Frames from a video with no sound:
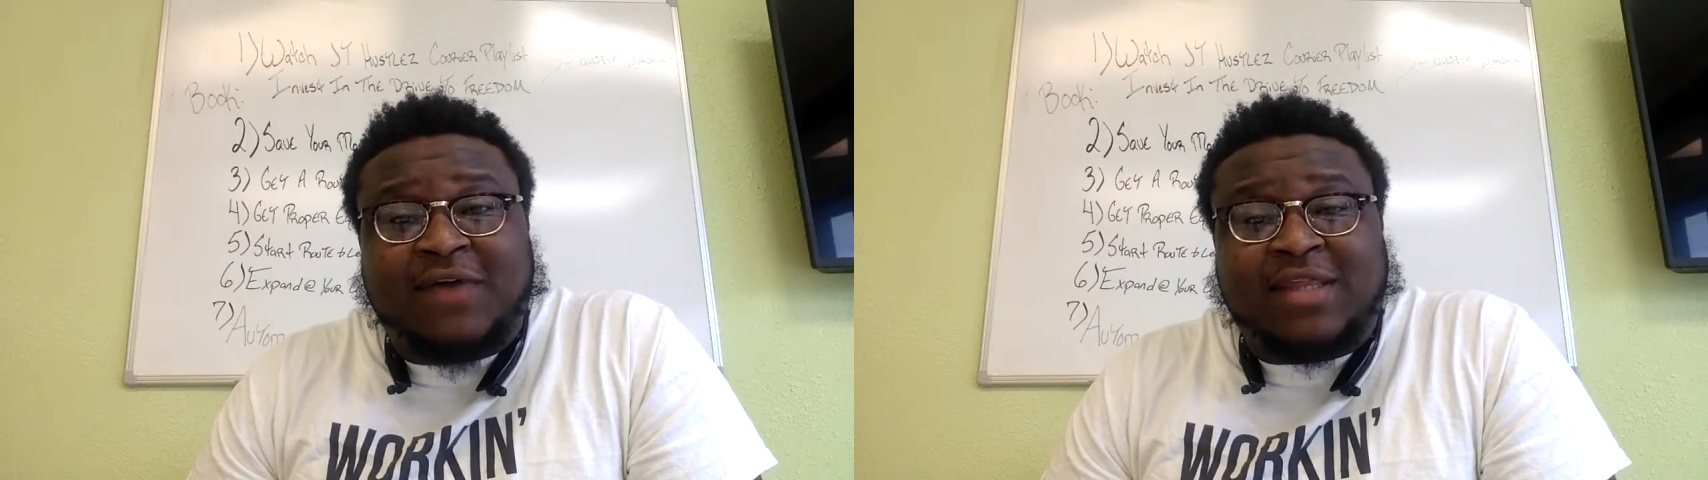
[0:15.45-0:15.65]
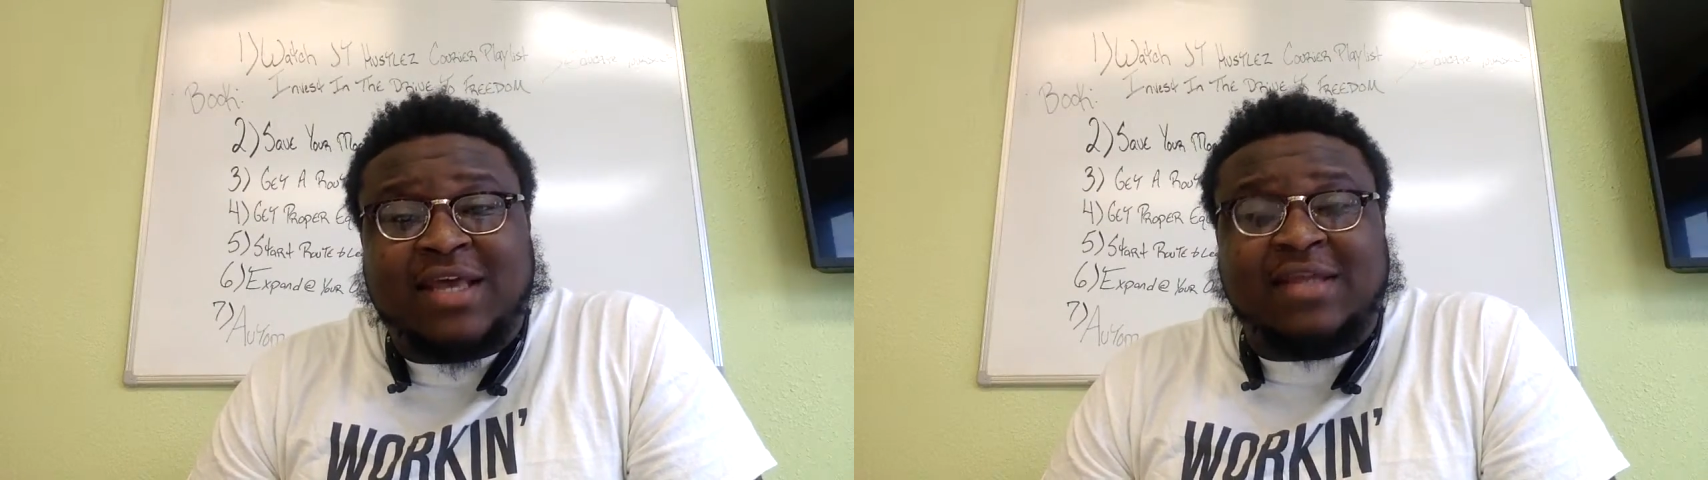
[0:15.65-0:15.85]

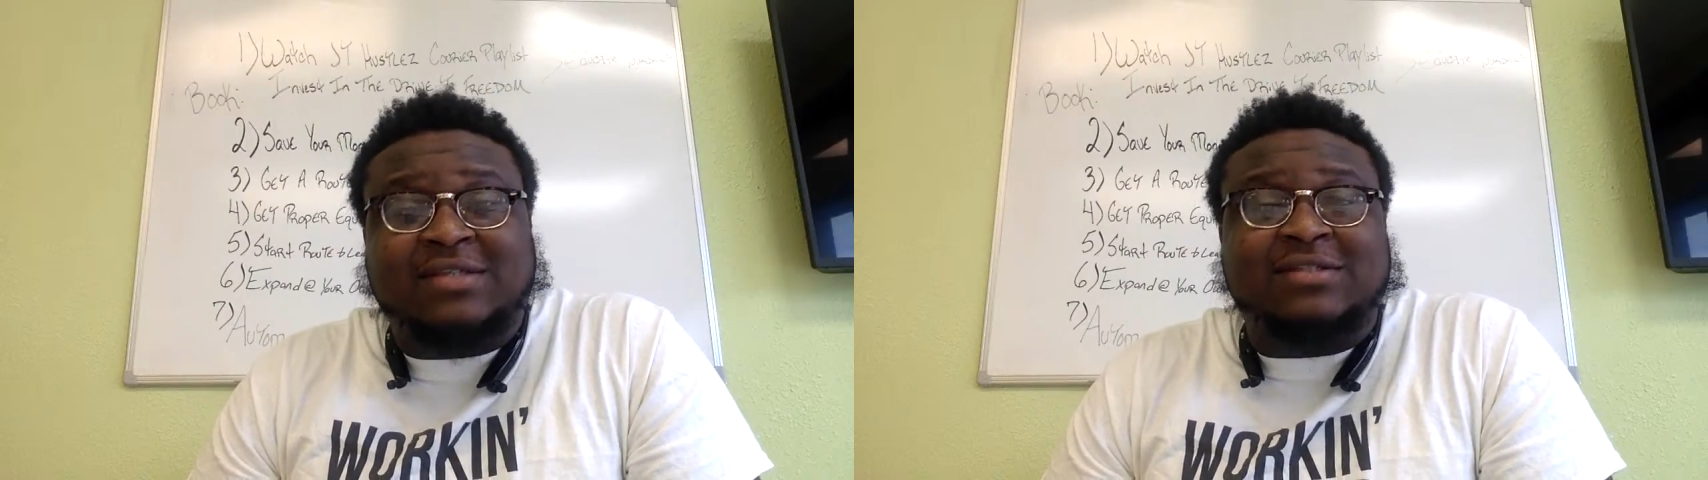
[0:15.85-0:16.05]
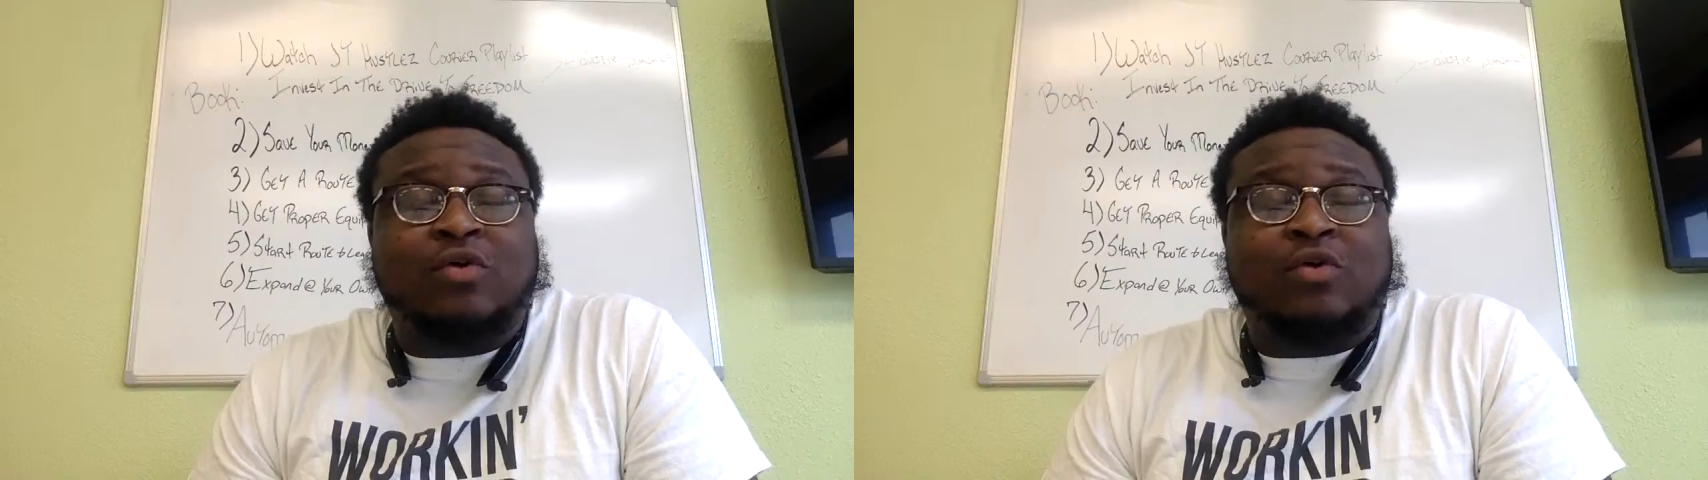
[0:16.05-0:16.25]
that is
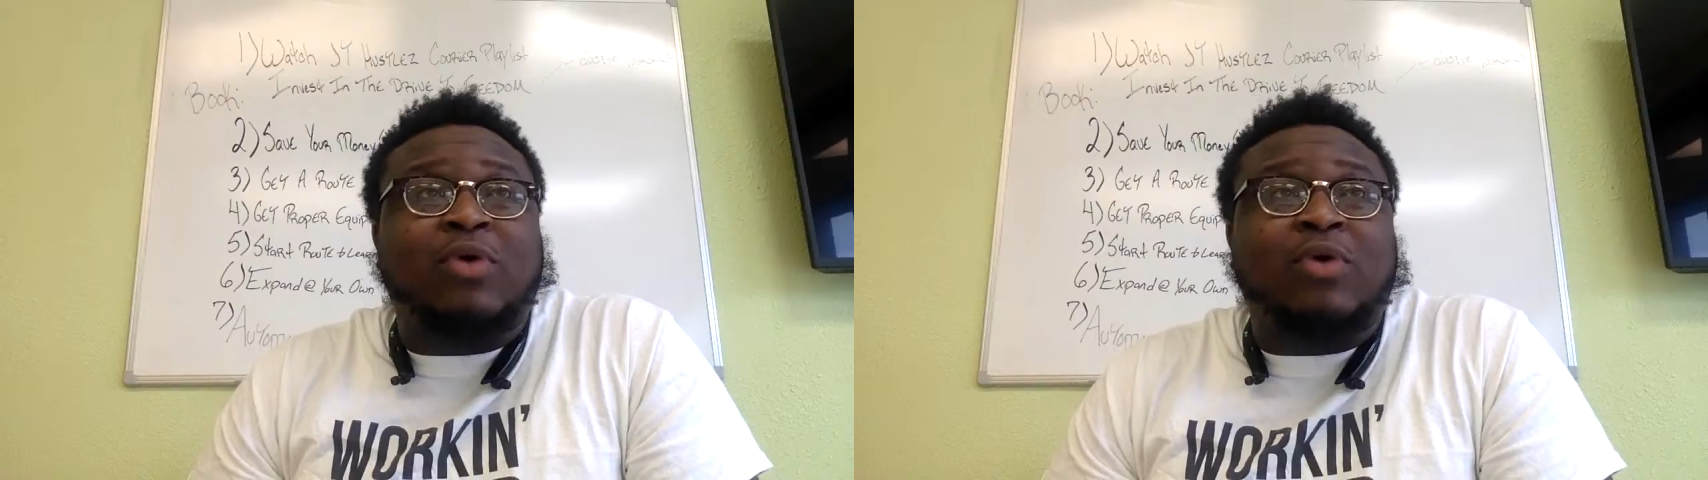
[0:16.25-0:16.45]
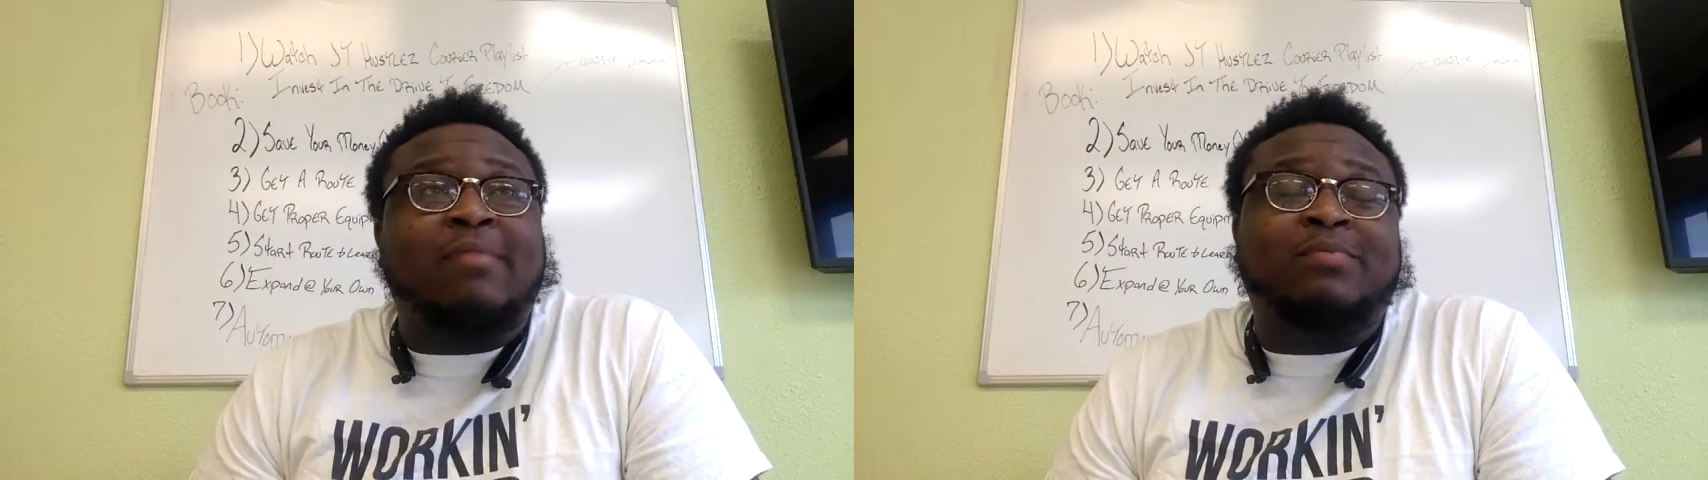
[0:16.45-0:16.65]
no
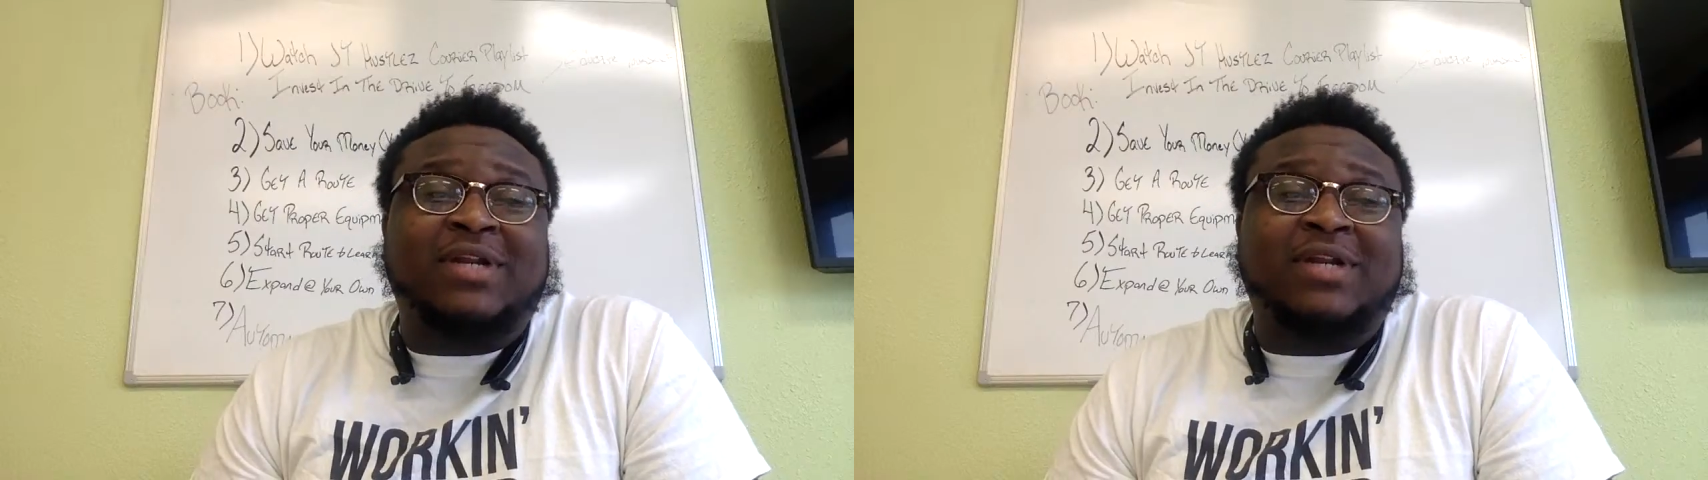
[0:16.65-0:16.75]
problem.